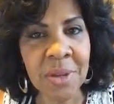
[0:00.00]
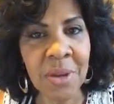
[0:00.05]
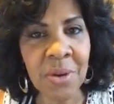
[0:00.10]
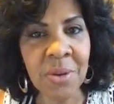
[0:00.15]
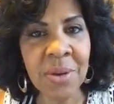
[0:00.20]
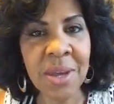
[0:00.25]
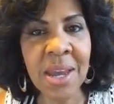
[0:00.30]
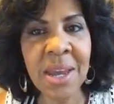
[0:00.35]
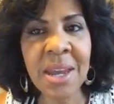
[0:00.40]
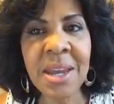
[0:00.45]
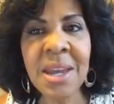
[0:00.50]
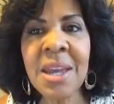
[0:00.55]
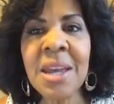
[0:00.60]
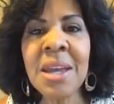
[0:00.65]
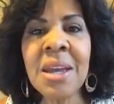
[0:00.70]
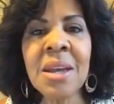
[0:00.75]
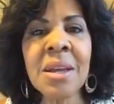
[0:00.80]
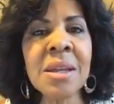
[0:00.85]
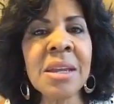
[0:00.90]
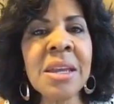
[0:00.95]
Okay,
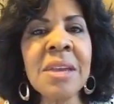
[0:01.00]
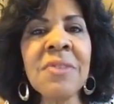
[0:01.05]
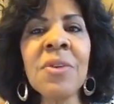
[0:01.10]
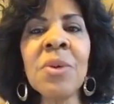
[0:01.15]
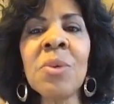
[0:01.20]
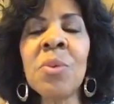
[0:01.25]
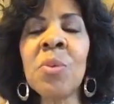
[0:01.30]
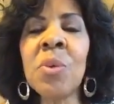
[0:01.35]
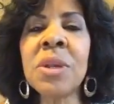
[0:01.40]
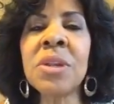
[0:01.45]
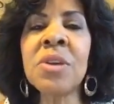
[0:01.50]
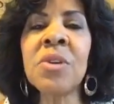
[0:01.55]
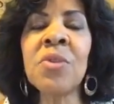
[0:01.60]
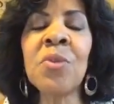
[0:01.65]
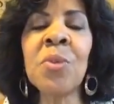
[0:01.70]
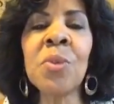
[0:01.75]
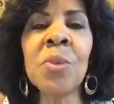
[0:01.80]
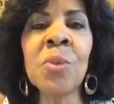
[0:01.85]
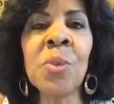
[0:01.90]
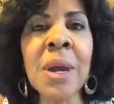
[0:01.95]
even when
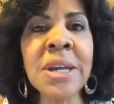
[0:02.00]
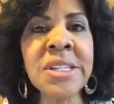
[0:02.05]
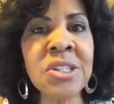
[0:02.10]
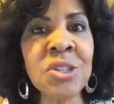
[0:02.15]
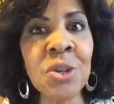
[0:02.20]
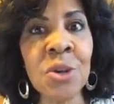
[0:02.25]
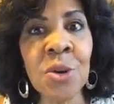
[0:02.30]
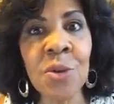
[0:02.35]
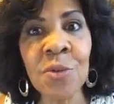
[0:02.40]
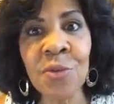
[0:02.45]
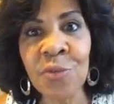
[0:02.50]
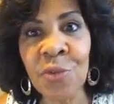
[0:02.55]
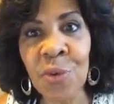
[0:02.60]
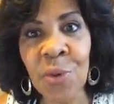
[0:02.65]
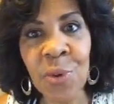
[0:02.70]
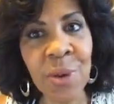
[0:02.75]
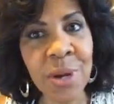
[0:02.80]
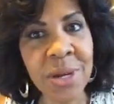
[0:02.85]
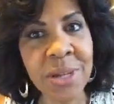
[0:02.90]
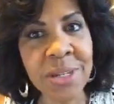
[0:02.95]
you rest your
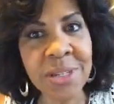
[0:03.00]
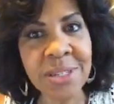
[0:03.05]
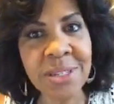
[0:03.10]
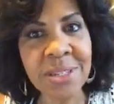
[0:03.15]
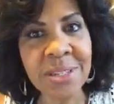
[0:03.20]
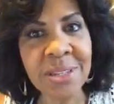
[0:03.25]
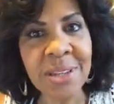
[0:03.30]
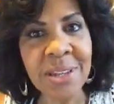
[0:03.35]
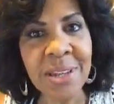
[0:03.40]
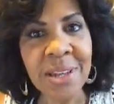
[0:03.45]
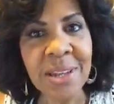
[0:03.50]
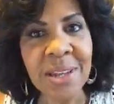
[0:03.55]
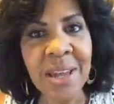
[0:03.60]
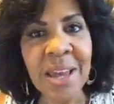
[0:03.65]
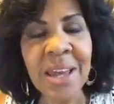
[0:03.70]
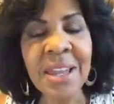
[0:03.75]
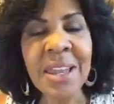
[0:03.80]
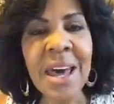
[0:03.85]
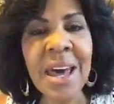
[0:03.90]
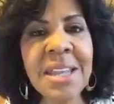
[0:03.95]
voice.
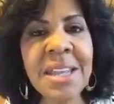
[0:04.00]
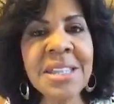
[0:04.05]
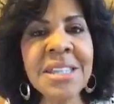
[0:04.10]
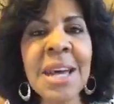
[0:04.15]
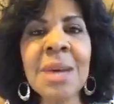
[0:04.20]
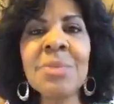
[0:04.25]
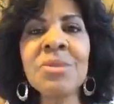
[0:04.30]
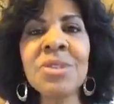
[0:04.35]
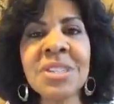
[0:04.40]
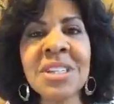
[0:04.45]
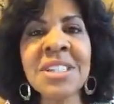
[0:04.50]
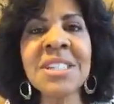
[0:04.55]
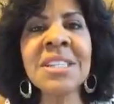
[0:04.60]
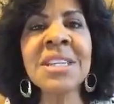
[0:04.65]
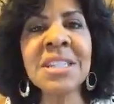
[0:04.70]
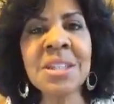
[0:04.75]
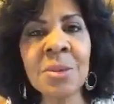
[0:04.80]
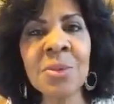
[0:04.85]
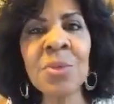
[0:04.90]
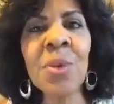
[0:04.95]
A of times you just
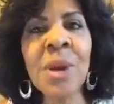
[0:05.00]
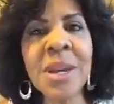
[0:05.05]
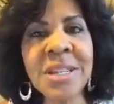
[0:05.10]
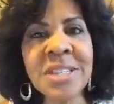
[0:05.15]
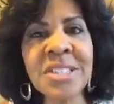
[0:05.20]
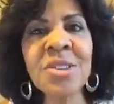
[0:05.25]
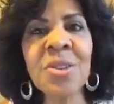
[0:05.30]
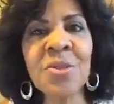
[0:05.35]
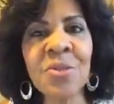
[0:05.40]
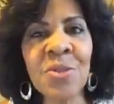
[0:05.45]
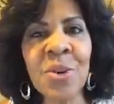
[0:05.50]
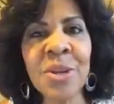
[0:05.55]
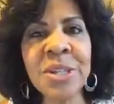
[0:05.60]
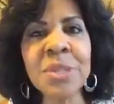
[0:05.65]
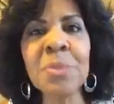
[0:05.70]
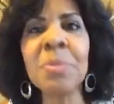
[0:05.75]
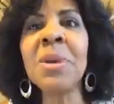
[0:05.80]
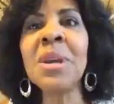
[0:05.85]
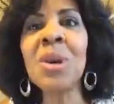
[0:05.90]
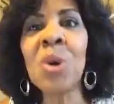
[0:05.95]
need to rest your
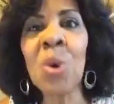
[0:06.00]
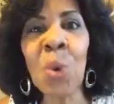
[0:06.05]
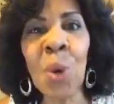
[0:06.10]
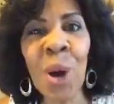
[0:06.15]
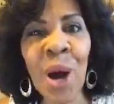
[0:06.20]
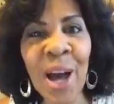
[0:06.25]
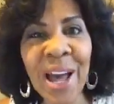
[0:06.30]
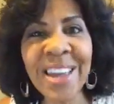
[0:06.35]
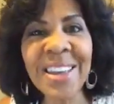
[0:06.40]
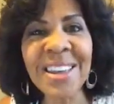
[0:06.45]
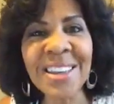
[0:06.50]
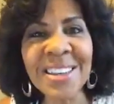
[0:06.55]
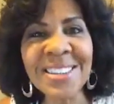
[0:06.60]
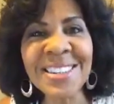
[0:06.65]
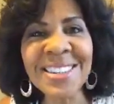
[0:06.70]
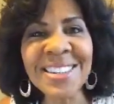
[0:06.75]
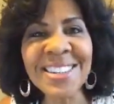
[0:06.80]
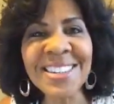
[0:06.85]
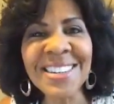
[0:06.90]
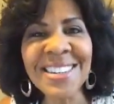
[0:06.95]
voice. Be
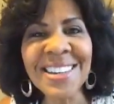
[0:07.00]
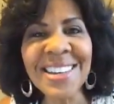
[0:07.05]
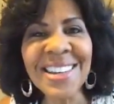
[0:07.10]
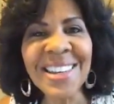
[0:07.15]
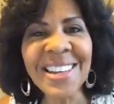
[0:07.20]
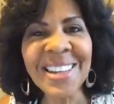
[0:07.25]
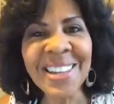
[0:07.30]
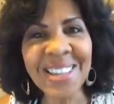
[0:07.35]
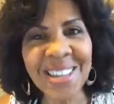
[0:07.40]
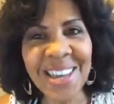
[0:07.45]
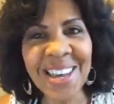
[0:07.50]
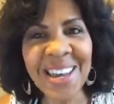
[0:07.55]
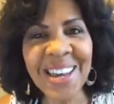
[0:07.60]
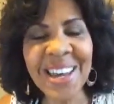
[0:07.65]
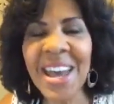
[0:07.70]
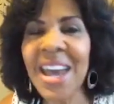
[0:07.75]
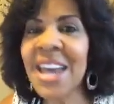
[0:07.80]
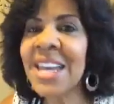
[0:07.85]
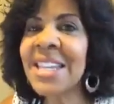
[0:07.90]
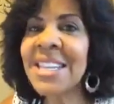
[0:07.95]
quiet.
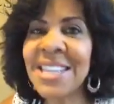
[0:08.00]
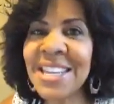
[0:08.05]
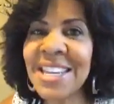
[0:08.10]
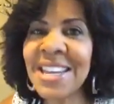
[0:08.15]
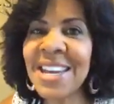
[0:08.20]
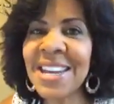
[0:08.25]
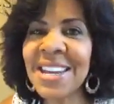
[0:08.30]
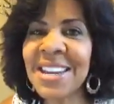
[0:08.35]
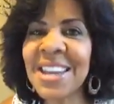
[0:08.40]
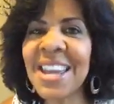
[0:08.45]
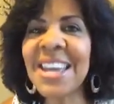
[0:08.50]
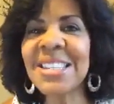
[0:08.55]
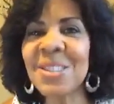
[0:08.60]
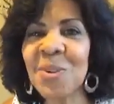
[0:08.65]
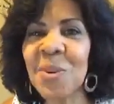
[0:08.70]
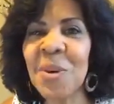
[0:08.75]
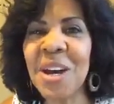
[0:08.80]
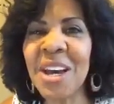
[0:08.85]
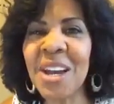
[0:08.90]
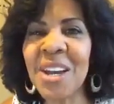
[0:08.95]
Yeah. And then
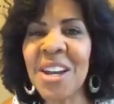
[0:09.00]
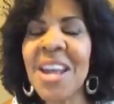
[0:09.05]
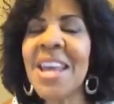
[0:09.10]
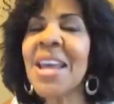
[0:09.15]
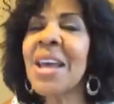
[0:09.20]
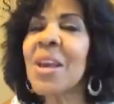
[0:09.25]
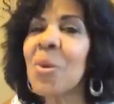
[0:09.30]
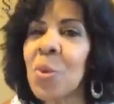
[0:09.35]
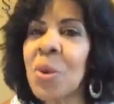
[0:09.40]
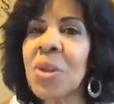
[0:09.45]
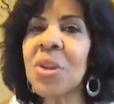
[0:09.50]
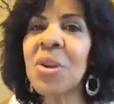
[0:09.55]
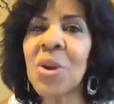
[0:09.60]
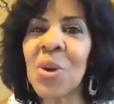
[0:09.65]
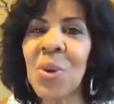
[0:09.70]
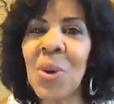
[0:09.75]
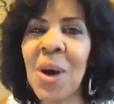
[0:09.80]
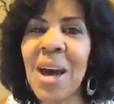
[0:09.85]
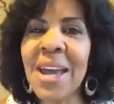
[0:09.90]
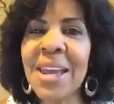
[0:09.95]
guess what? When you're
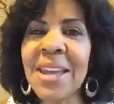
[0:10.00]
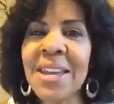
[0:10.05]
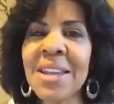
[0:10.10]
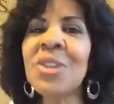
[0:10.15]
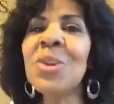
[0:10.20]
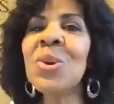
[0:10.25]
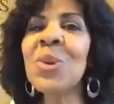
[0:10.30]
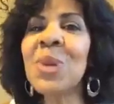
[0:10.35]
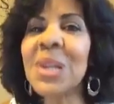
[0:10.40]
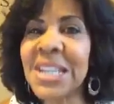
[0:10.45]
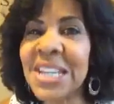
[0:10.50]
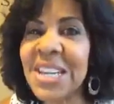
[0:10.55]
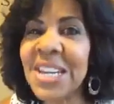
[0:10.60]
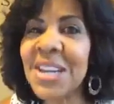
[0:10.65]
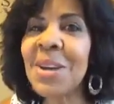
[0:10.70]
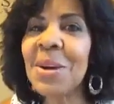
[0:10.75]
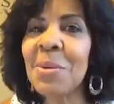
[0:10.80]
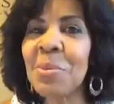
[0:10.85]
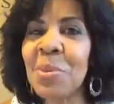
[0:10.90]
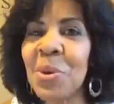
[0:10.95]
quiet, you can
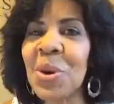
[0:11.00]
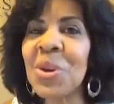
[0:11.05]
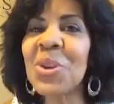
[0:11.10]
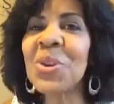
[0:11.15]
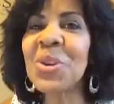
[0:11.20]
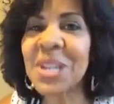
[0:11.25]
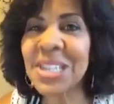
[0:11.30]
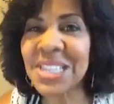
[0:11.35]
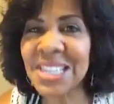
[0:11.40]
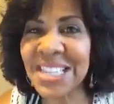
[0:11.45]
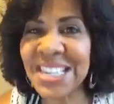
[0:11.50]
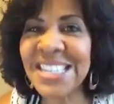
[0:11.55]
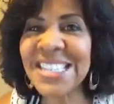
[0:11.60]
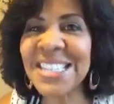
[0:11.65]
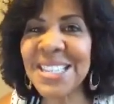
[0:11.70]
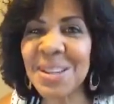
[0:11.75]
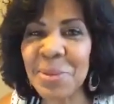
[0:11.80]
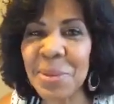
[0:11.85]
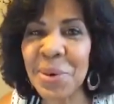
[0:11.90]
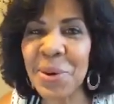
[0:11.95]
hear more, you can
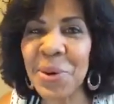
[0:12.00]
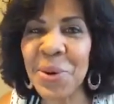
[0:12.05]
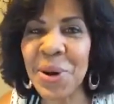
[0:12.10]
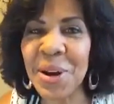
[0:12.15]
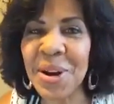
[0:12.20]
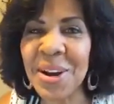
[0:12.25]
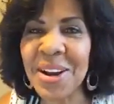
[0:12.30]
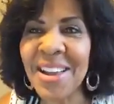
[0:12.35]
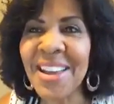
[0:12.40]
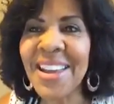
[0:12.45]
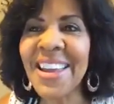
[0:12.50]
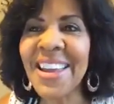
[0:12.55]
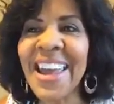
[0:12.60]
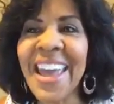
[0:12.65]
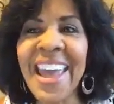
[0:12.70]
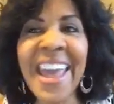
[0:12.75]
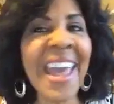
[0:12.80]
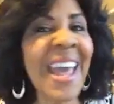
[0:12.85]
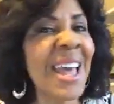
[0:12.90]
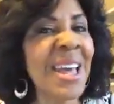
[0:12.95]
listen more.
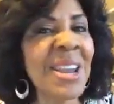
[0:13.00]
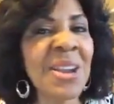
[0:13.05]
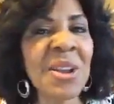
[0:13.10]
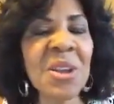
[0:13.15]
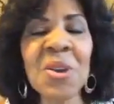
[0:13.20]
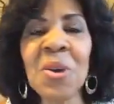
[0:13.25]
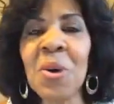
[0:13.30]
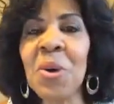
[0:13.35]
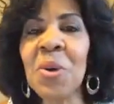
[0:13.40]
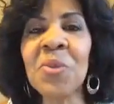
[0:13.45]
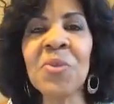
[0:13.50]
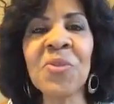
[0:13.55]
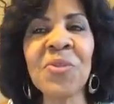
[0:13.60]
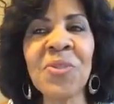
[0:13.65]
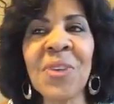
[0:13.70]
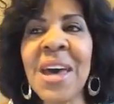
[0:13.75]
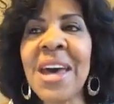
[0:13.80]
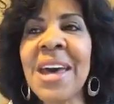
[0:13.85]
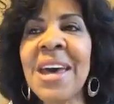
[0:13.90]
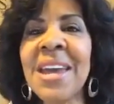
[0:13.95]
And you'll
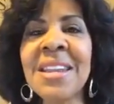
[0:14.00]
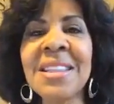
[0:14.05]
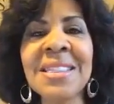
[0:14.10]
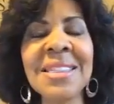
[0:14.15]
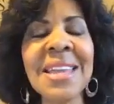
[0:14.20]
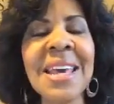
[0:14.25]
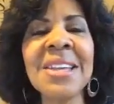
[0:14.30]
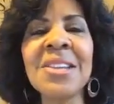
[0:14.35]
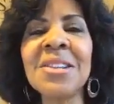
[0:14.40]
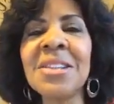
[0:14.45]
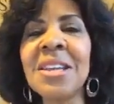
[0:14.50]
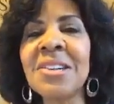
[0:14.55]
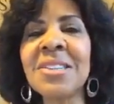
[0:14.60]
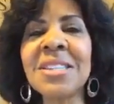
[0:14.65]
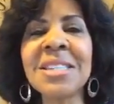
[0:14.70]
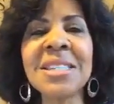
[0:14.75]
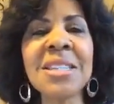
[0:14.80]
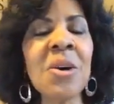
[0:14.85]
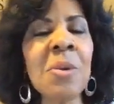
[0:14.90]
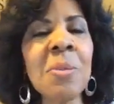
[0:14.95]
find that
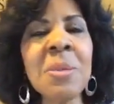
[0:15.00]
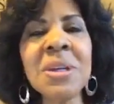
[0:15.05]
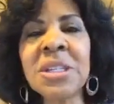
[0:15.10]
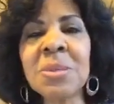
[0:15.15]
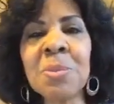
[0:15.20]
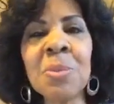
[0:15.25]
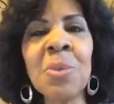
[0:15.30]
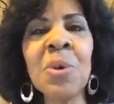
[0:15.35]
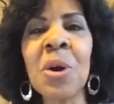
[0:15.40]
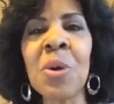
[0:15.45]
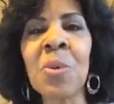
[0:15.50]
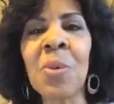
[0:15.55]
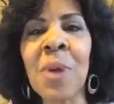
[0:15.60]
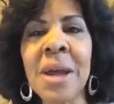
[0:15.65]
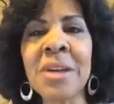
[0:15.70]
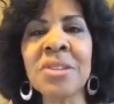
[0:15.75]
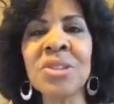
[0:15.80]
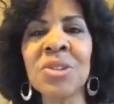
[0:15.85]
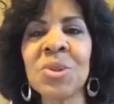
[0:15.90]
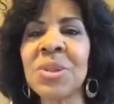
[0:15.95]
there's so much more
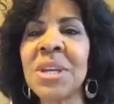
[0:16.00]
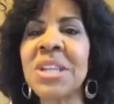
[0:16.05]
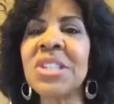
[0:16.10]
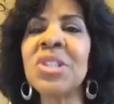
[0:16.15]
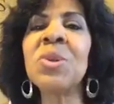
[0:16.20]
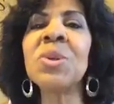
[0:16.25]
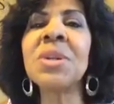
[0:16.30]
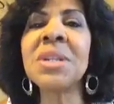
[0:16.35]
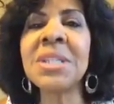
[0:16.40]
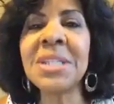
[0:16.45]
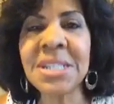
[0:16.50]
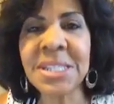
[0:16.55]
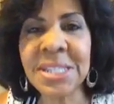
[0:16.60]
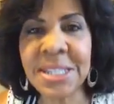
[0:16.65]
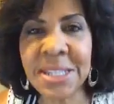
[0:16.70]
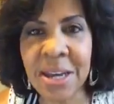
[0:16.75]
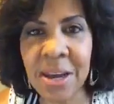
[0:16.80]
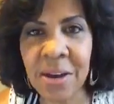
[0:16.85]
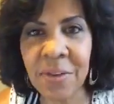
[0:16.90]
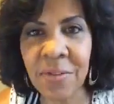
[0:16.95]
around you that you can
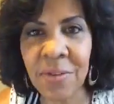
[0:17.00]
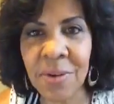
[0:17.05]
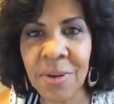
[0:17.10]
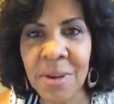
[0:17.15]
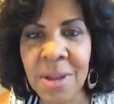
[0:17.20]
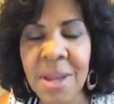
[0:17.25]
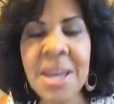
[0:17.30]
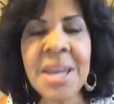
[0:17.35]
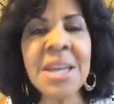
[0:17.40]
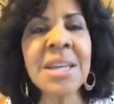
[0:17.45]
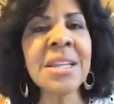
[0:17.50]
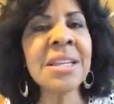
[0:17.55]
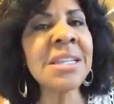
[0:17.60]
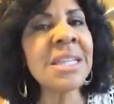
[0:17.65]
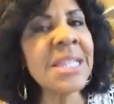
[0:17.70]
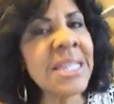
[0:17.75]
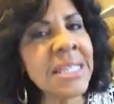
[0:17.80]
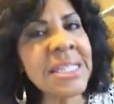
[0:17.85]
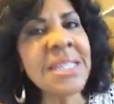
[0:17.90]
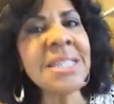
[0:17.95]
discover.
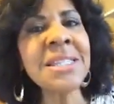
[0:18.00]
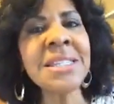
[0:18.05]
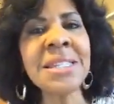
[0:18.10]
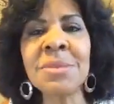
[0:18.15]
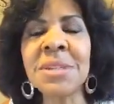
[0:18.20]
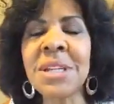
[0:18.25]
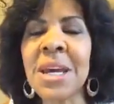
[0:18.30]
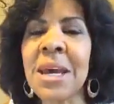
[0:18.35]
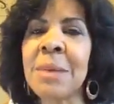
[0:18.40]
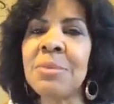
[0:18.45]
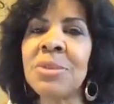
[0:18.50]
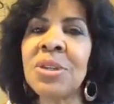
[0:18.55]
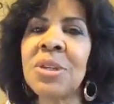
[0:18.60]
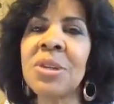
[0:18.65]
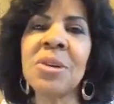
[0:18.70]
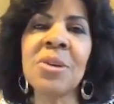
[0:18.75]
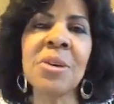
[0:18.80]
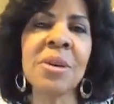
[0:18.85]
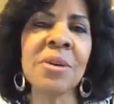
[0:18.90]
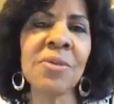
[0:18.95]
Listen sometime
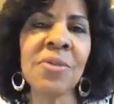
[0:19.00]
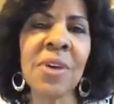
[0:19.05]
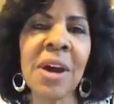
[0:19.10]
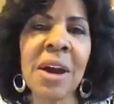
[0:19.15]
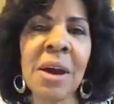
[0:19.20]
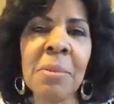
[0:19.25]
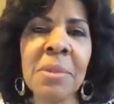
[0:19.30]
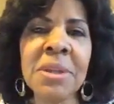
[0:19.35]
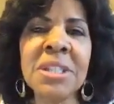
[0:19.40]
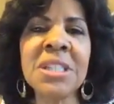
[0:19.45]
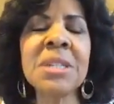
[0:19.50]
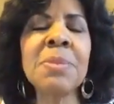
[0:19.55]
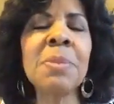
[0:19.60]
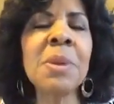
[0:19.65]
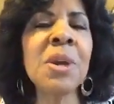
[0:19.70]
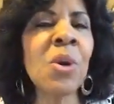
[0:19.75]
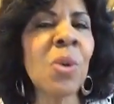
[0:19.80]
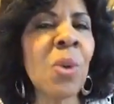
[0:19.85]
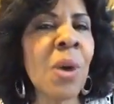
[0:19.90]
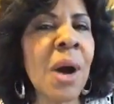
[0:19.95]
to your environment. Just
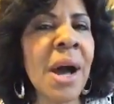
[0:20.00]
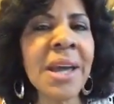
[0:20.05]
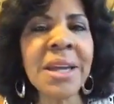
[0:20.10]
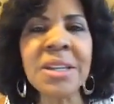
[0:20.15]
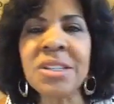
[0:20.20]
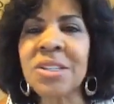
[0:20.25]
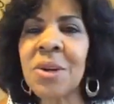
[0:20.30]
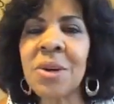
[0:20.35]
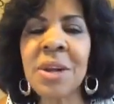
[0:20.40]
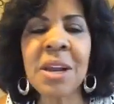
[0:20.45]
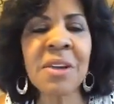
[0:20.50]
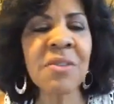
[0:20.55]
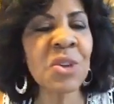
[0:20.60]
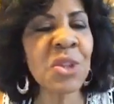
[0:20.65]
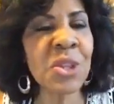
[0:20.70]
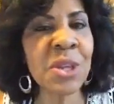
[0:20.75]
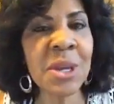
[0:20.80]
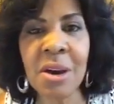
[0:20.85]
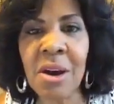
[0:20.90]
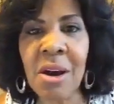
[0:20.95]
be quiet. Turn
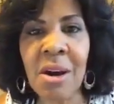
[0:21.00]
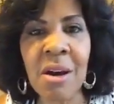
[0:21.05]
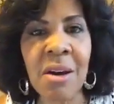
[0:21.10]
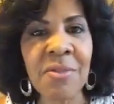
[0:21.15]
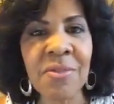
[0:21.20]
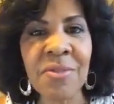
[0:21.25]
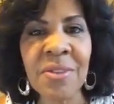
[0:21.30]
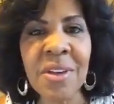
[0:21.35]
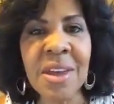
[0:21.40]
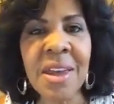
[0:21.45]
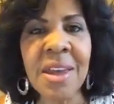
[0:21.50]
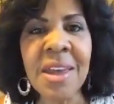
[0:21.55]
everything off.